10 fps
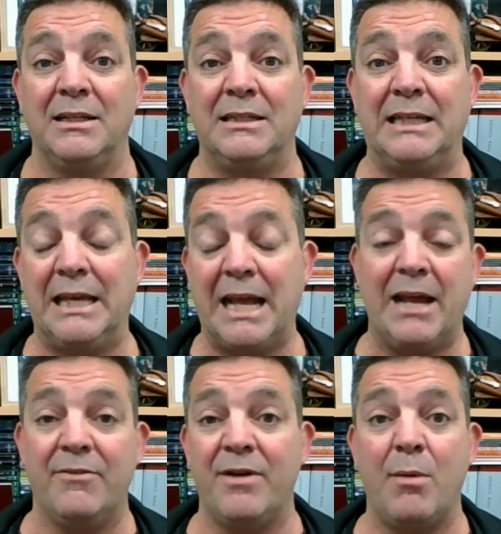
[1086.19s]
to get
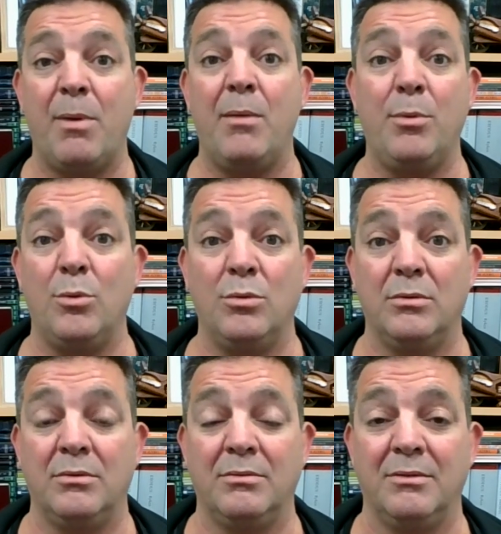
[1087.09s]
out of our bubble
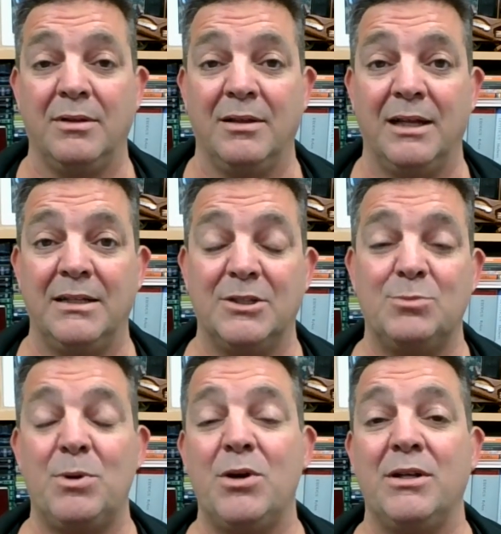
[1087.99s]
and
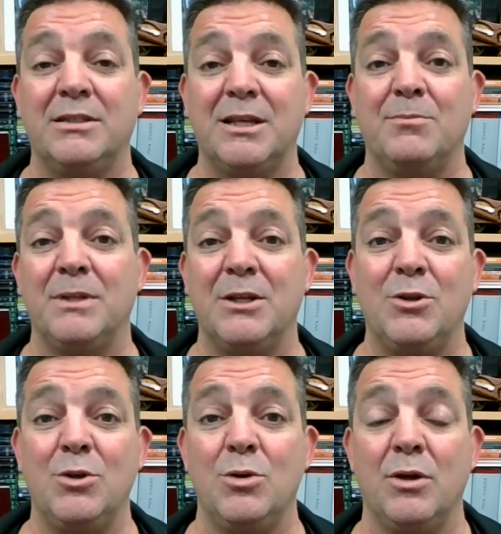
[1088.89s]
experience something new.